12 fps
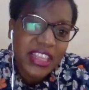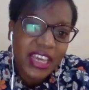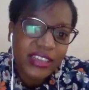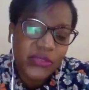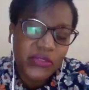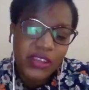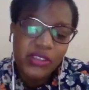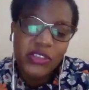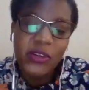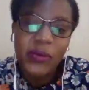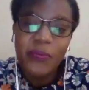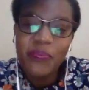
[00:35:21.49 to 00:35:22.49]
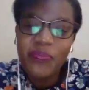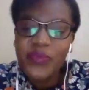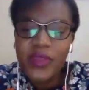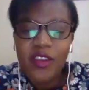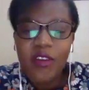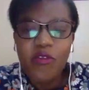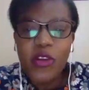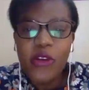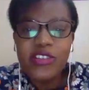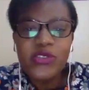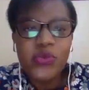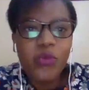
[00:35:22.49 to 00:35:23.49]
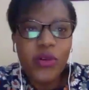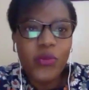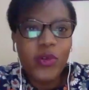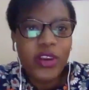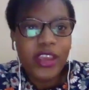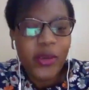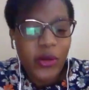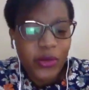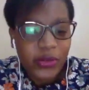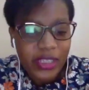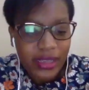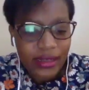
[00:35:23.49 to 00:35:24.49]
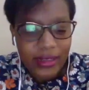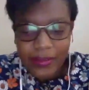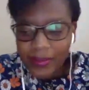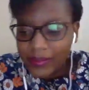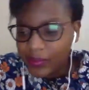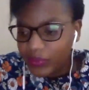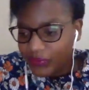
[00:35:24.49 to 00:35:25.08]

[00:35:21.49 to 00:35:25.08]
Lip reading: need that affection. Florence, what are you going to tell them?